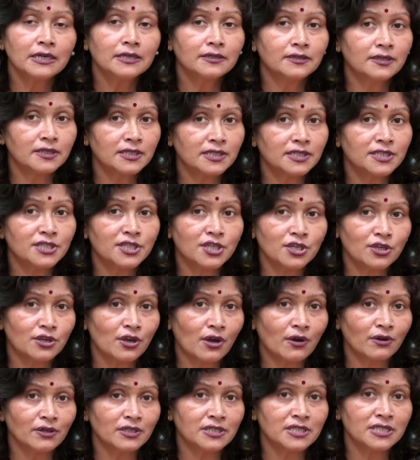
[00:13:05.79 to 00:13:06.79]
the
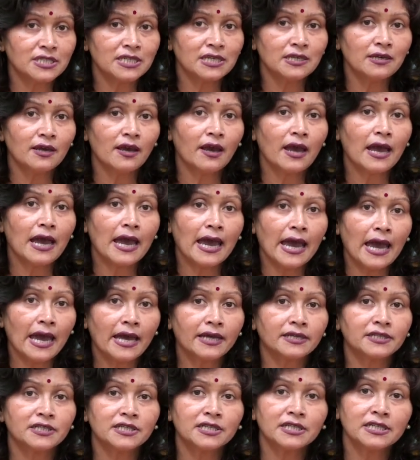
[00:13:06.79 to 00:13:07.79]
insecurity
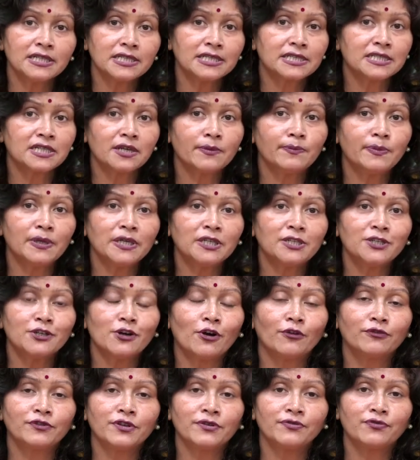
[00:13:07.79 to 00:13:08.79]
and instability
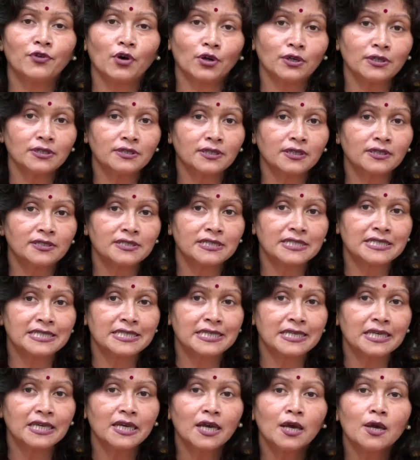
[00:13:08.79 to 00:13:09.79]
of the foreign
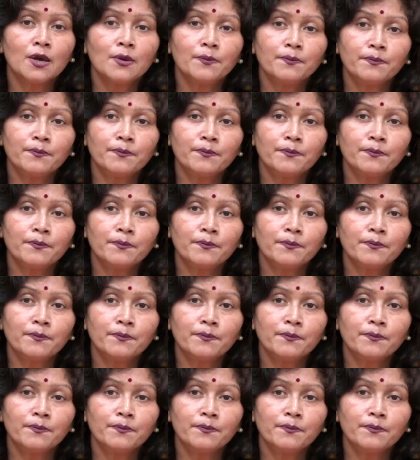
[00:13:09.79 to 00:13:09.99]
currency